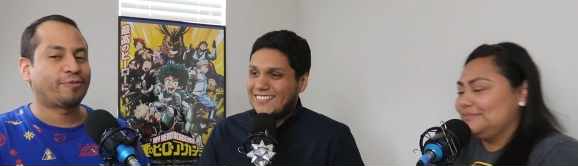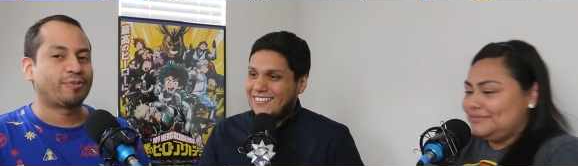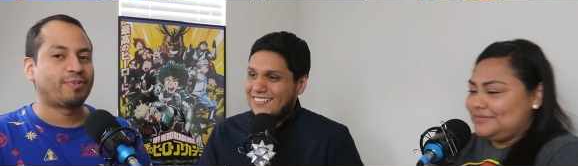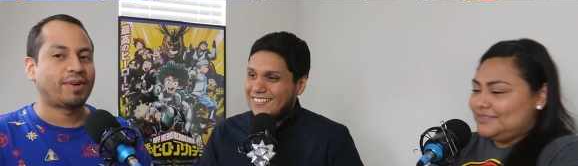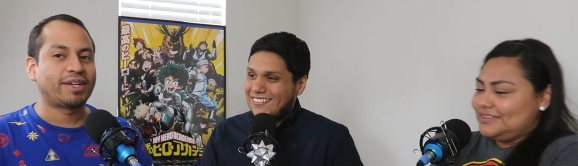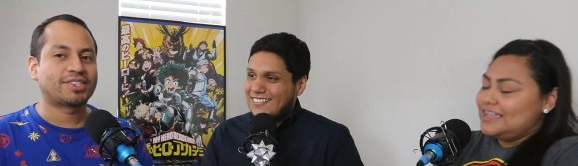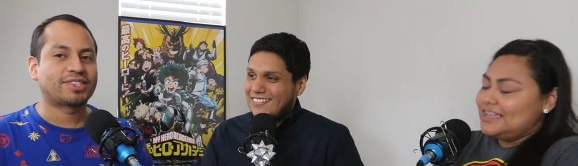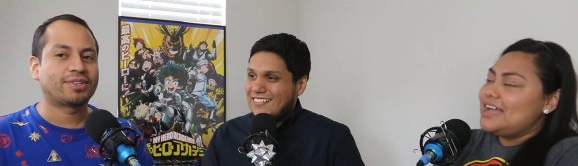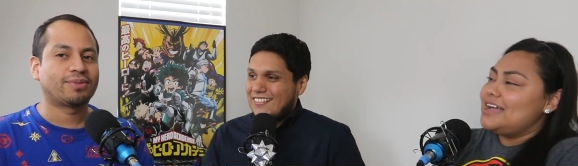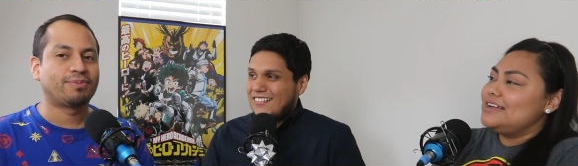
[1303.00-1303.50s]
Speaker 1: for
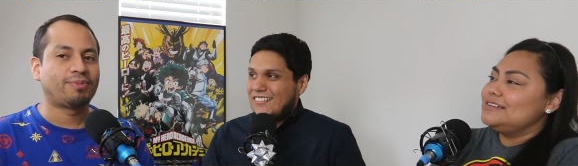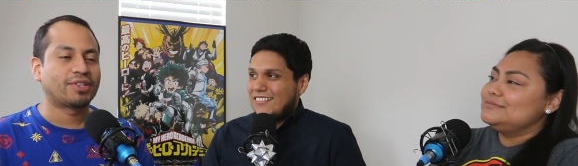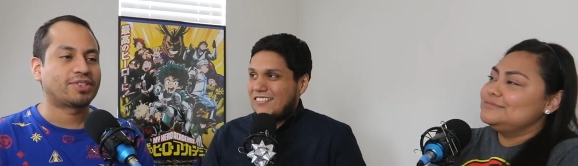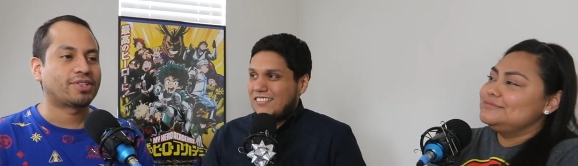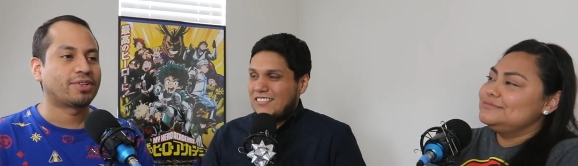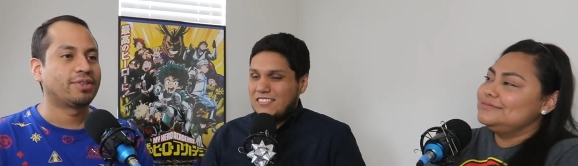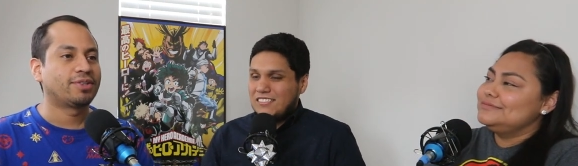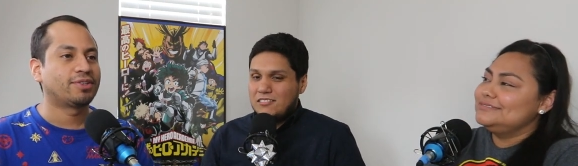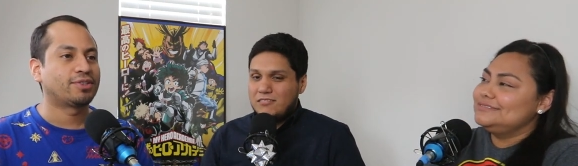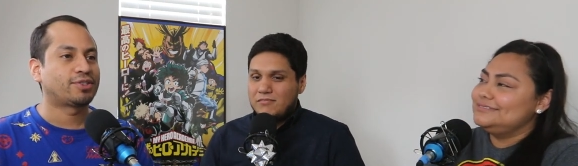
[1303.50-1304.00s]
Monster
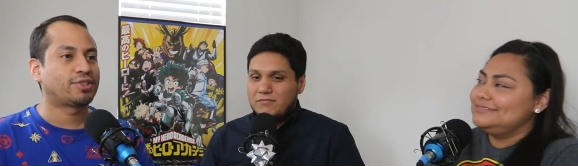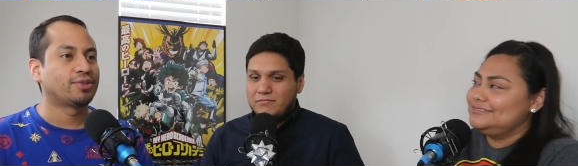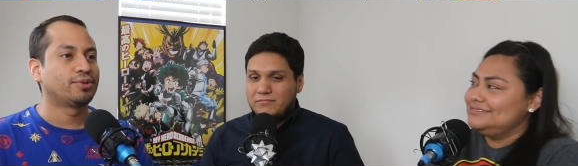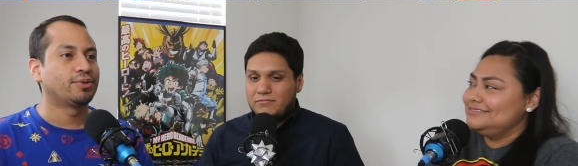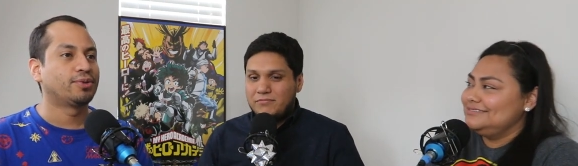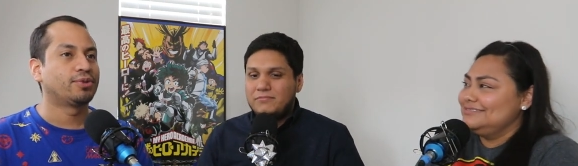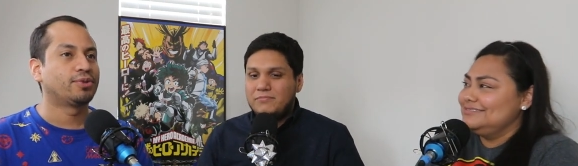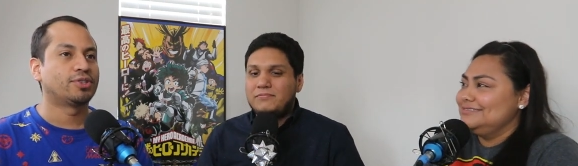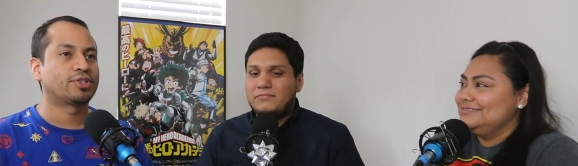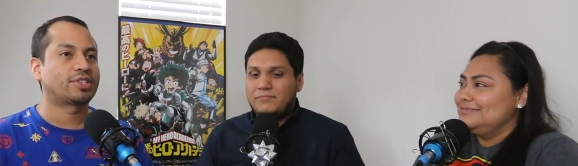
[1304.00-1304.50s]
Hunter 2.
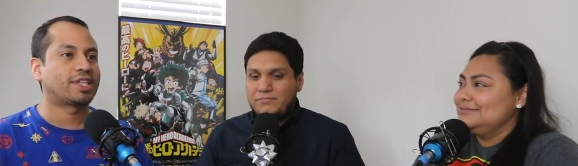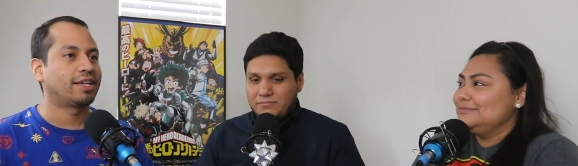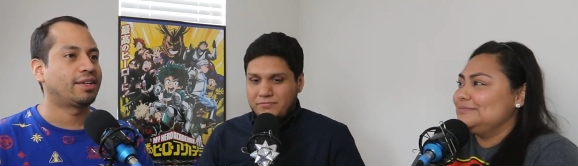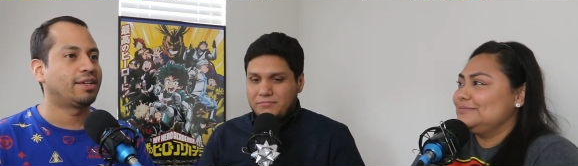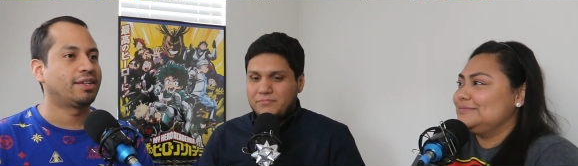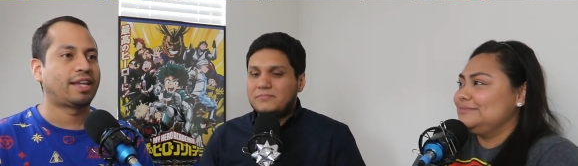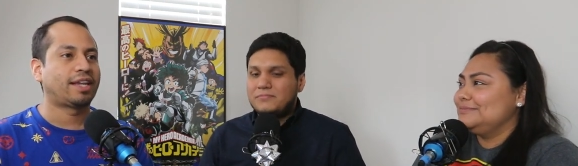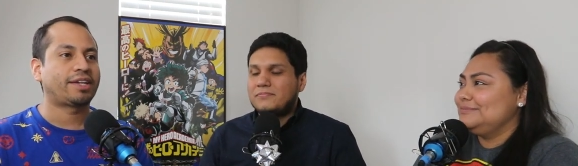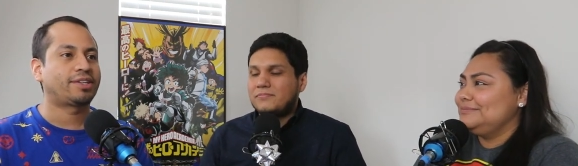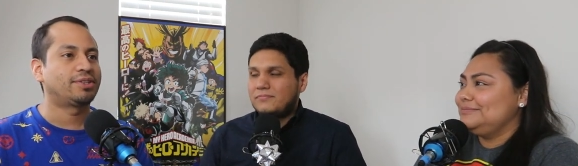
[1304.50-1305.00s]
You said it,
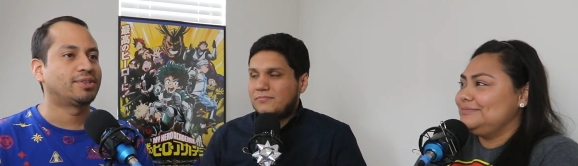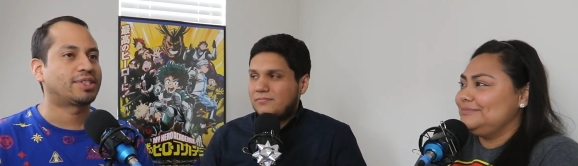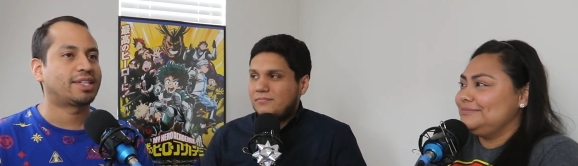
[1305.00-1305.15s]
like you